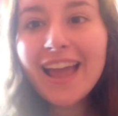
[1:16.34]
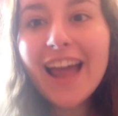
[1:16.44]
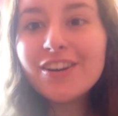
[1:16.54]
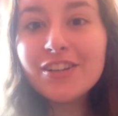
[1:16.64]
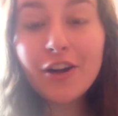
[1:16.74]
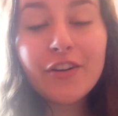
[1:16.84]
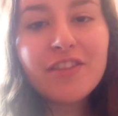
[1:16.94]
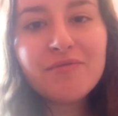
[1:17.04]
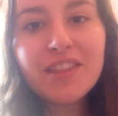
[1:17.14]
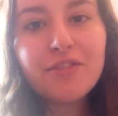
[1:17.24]
I don't know,
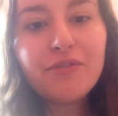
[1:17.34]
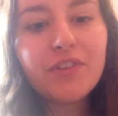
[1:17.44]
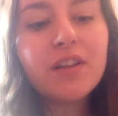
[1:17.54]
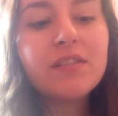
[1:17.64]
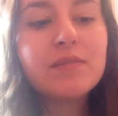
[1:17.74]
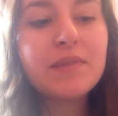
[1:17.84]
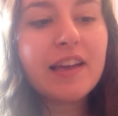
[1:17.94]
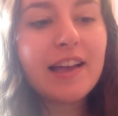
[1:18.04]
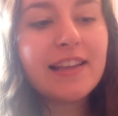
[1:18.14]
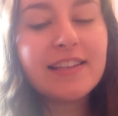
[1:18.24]
give me the feels,
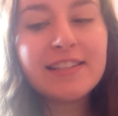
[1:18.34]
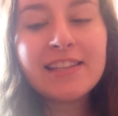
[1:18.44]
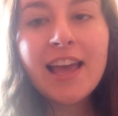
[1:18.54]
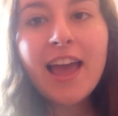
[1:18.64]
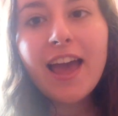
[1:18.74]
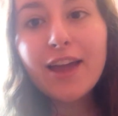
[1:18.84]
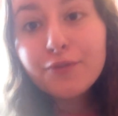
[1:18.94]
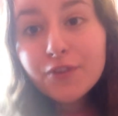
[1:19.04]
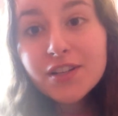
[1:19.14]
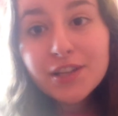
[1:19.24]
because
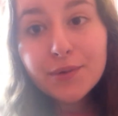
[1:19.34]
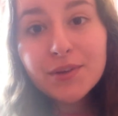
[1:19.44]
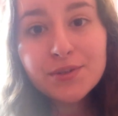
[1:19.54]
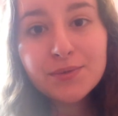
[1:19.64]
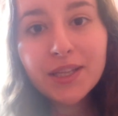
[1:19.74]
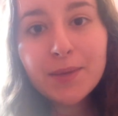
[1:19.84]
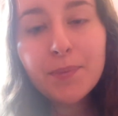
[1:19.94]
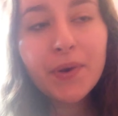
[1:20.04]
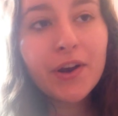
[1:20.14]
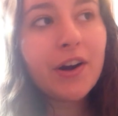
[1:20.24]
at first I wasn't really
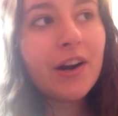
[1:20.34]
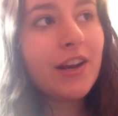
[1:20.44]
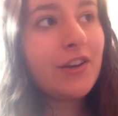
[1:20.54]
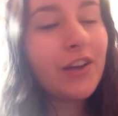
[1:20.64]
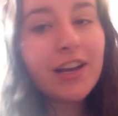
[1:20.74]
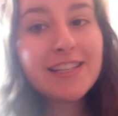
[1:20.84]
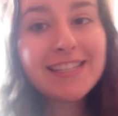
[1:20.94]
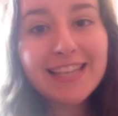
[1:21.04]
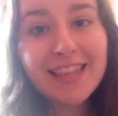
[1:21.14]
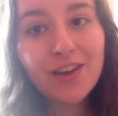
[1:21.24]
prepared, and you're gonna
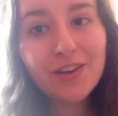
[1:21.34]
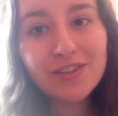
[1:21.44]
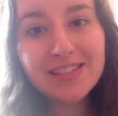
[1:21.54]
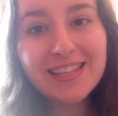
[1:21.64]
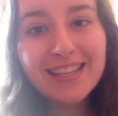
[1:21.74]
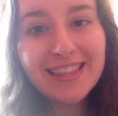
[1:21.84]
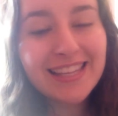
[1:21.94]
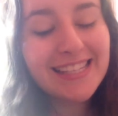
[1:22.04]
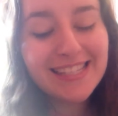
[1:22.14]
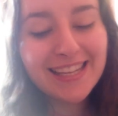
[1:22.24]
see that
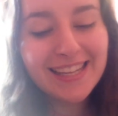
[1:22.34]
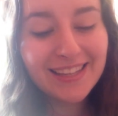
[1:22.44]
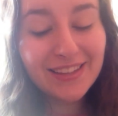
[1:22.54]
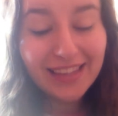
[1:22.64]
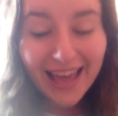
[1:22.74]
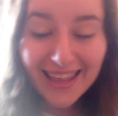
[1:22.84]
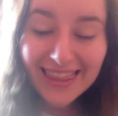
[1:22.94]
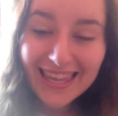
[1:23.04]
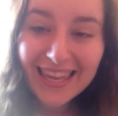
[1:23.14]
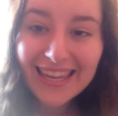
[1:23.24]

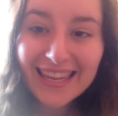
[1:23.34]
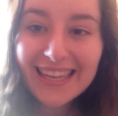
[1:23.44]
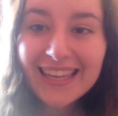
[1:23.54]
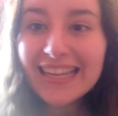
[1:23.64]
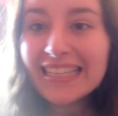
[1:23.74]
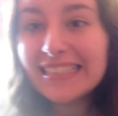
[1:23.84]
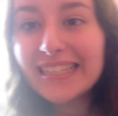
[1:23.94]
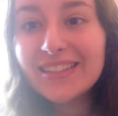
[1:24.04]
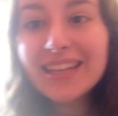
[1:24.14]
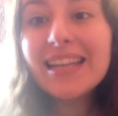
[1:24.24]
thing, you
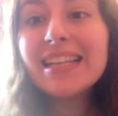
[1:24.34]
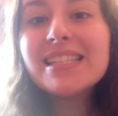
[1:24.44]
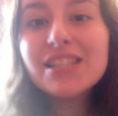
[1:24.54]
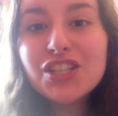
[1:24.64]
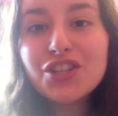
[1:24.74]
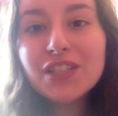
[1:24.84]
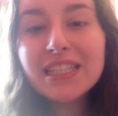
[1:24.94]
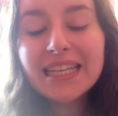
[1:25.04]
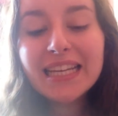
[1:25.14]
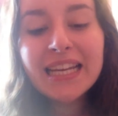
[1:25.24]
know, that
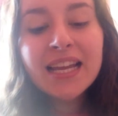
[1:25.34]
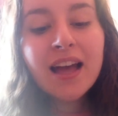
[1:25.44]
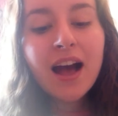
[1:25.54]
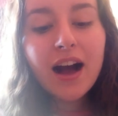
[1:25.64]
insecurity